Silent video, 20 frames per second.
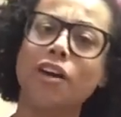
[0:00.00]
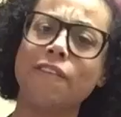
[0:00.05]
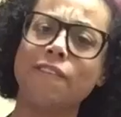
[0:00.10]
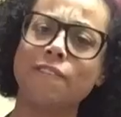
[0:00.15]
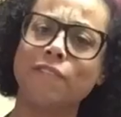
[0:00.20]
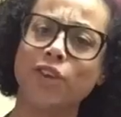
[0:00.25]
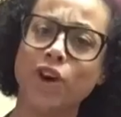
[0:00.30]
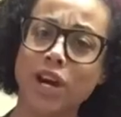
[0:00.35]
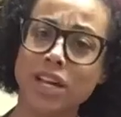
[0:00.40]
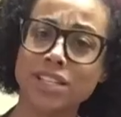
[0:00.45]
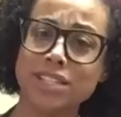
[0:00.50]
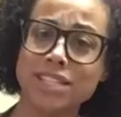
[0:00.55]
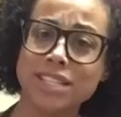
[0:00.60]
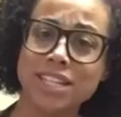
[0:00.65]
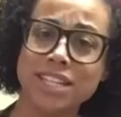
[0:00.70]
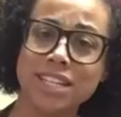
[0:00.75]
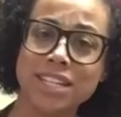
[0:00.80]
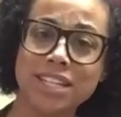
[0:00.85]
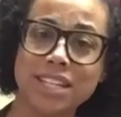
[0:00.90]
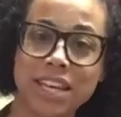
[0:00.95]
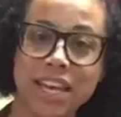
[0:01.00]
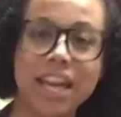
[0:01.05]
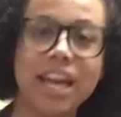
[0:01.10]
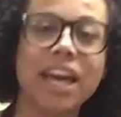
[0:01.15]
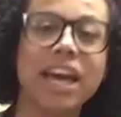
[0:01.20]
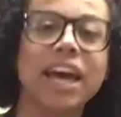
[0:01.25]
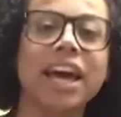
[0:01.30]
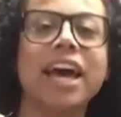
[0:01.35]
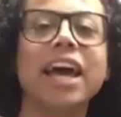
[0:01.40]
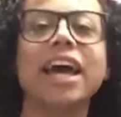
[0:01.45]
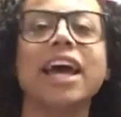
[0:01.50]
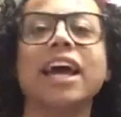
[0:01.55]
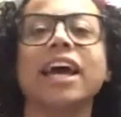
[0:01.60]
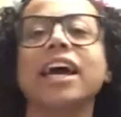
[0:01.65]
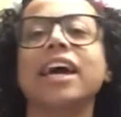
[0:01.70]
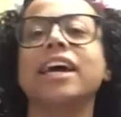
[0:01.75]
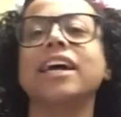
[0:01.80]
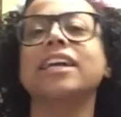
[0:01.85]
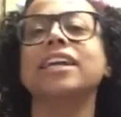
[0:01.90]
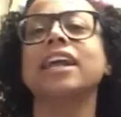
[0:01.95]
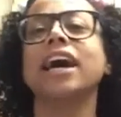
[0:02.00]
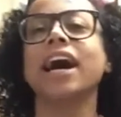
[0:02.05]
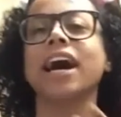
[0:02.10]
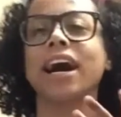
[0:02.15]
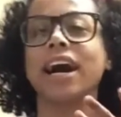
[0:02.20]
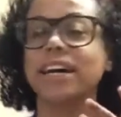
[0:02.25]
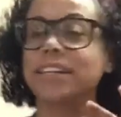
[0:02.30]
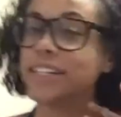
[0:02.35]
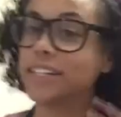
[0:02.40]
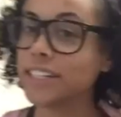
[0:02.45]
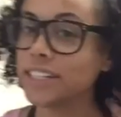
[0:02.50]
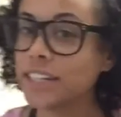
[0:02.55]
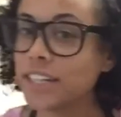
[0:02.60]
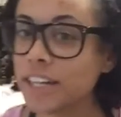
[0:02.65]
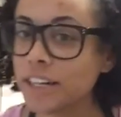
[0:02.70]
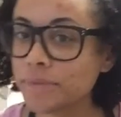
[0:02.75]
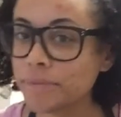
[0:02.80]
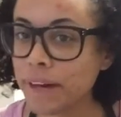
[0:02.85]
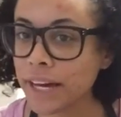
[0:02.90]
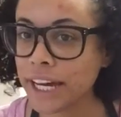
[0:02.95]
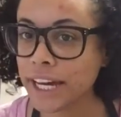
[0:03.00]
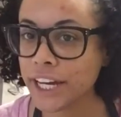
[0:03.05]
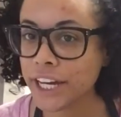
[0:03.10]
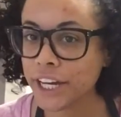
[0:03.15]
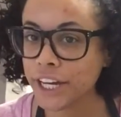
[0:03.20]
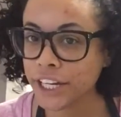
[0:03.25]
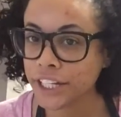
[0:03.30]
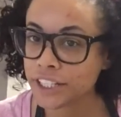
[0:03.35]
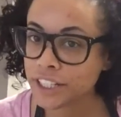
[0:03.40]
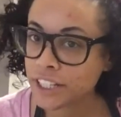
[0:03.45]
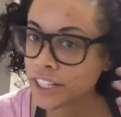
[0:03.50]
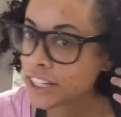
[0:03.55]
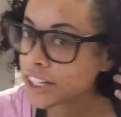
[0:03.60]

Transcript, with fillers: frosting and I did cut my hair.